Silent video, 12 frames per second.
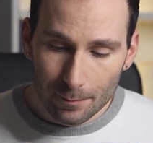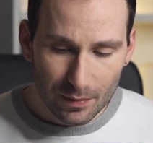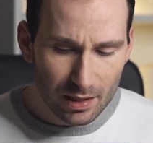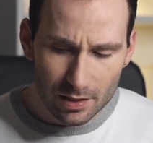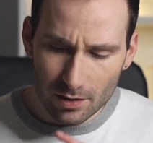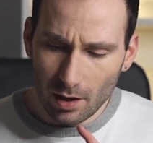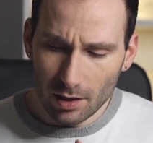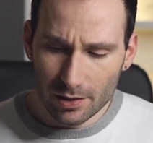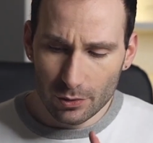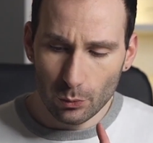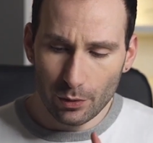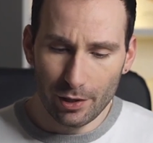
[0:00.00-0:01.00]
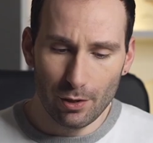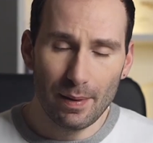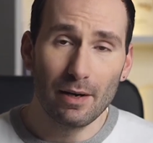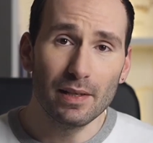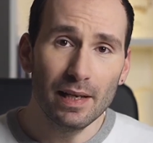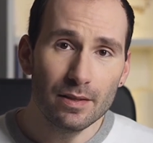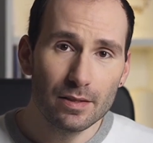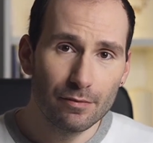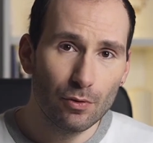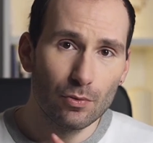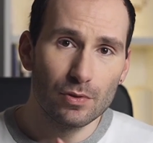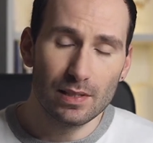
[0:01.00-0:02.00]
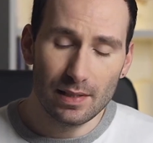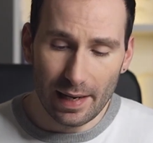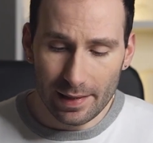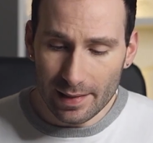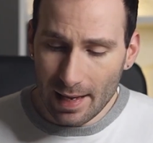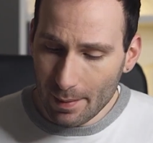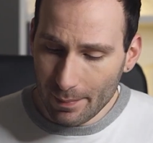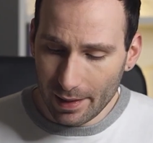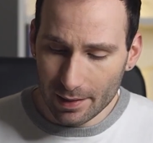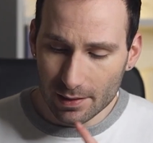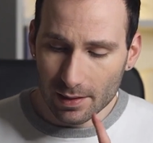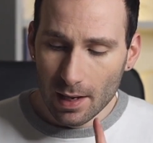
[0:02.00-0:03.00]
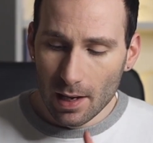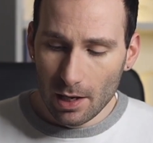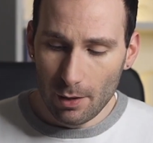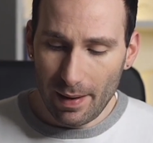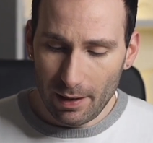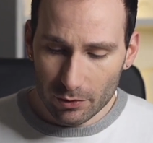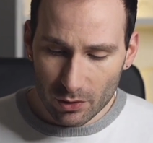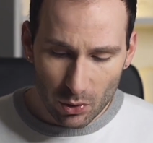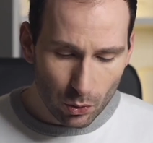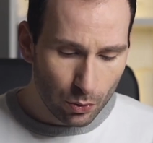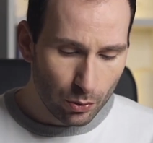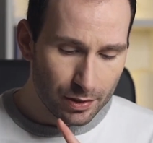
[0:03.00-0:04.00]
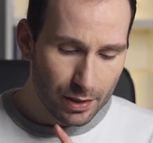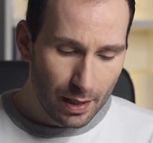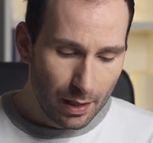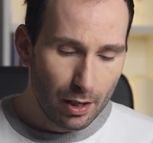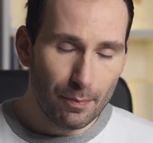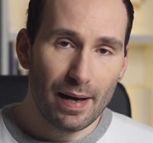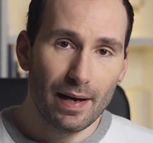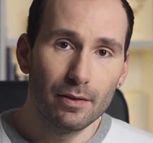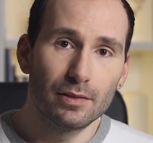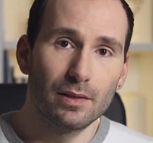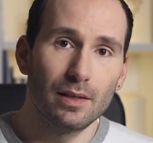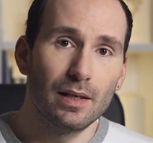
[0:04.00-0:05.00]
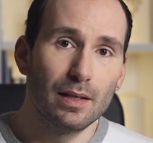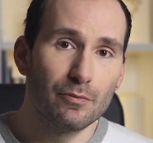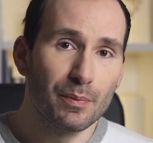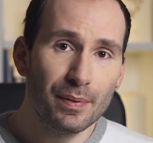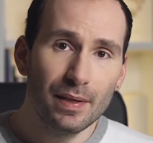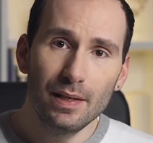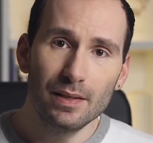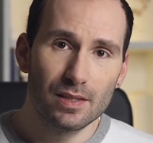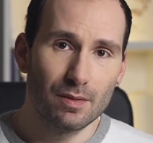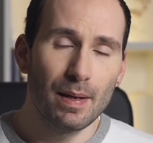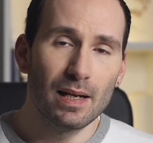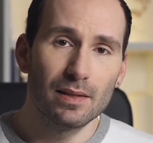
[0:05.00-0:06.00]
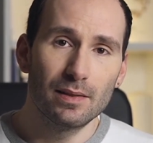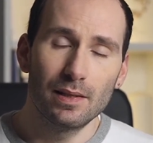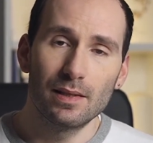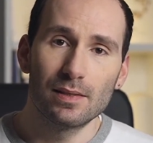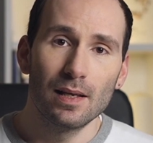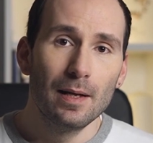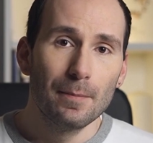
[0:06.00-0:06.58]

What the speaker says: It starts talking about intervals, dynamics, about chords, about repeats, melodies,